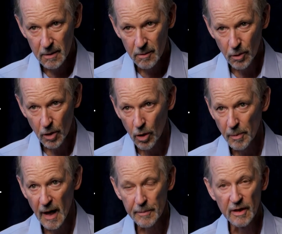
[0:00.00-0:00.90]
where whole
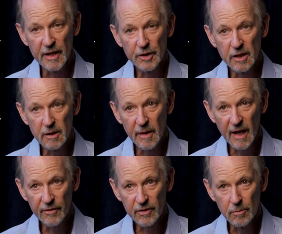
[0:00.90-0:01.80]
populations may
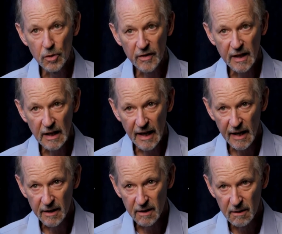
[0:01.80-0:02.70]
have to move
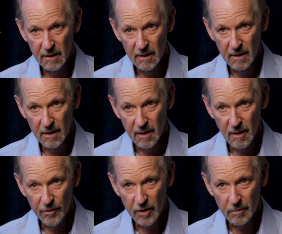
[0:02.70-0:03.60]
inland
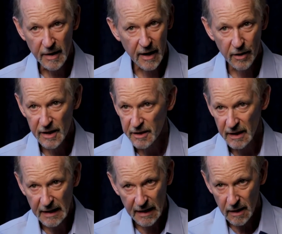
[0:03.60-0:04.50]
from areas that
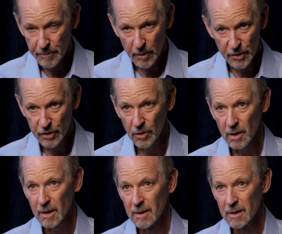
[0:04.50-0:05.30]
cannot be restored.